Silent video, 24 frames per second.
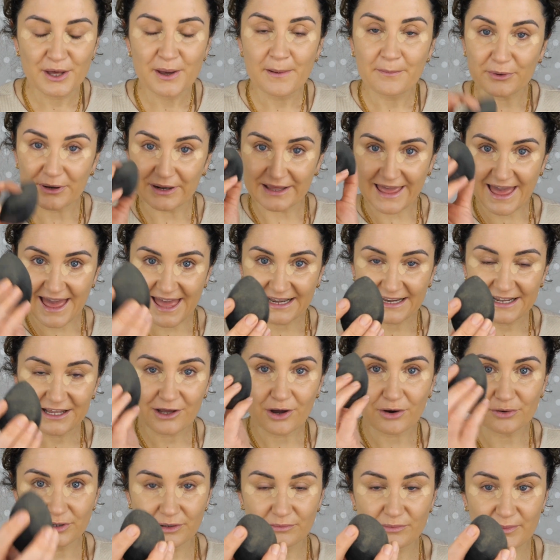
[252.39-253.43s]
But again,
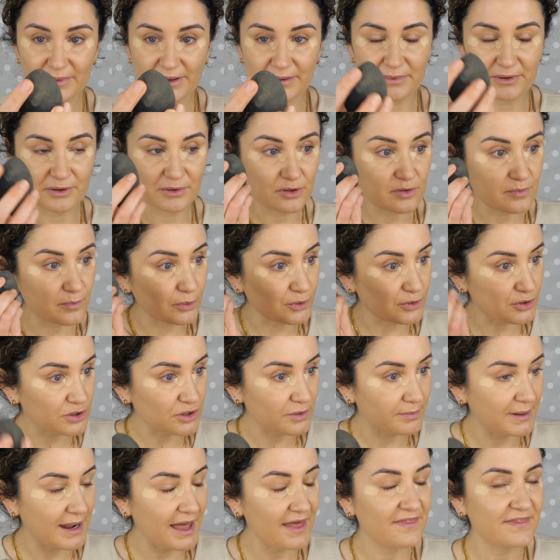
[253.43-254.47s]
going in with my beauty sponge
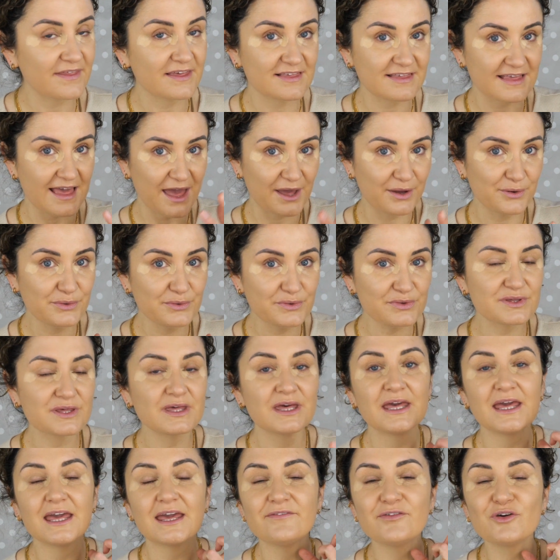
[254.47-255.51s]
to blend this out.
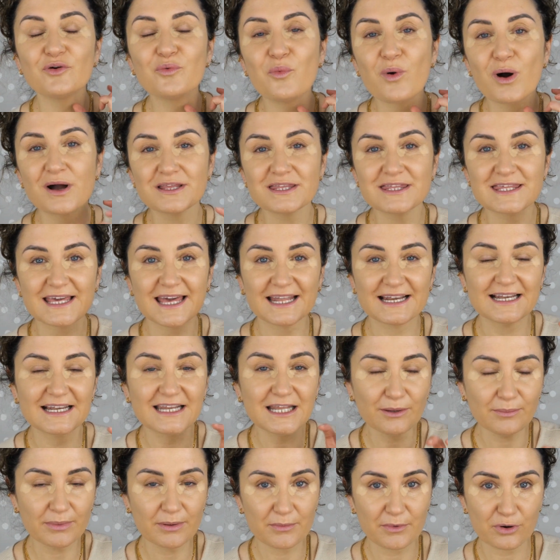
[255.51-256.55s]
If you want to get a
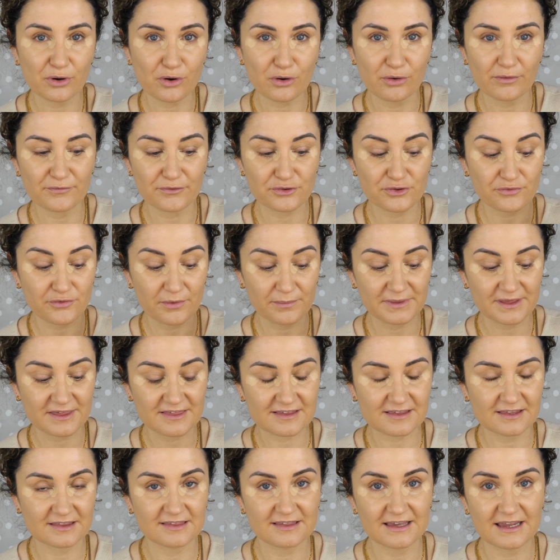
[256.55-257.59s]
little bit more coverage from this
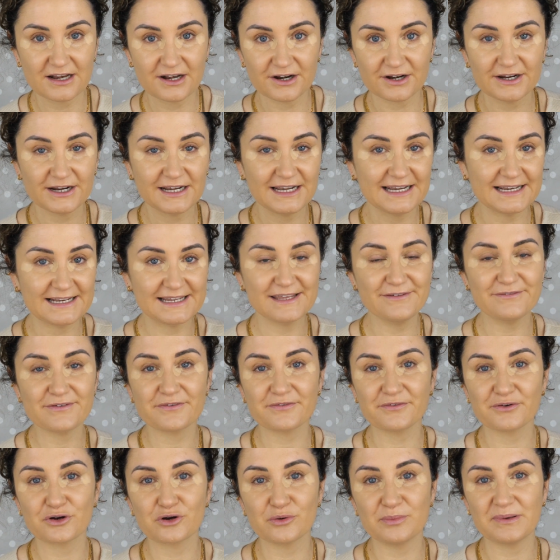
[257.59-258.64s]
concealer, leave it
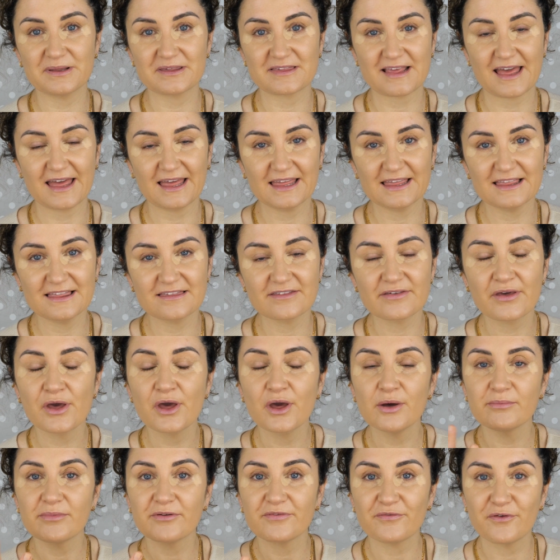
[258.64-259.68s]
for a couple of seconds
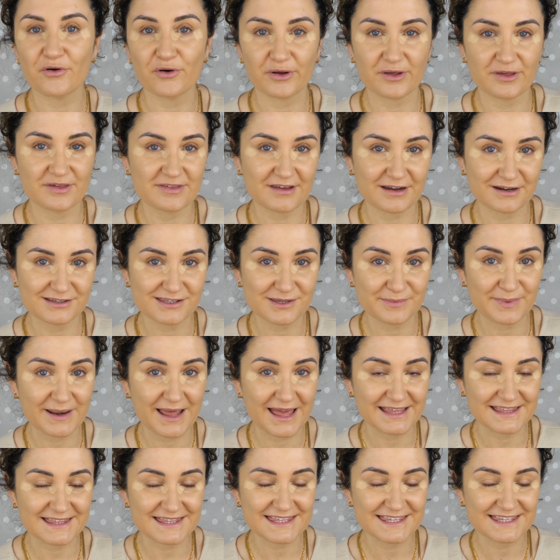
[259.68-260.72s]
before you start to
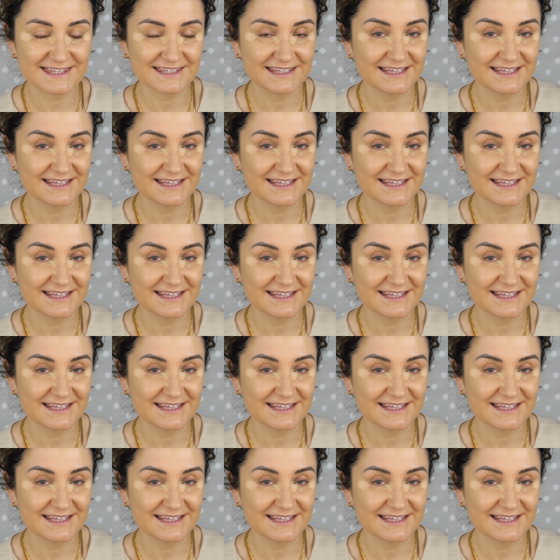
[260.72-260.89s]
blend.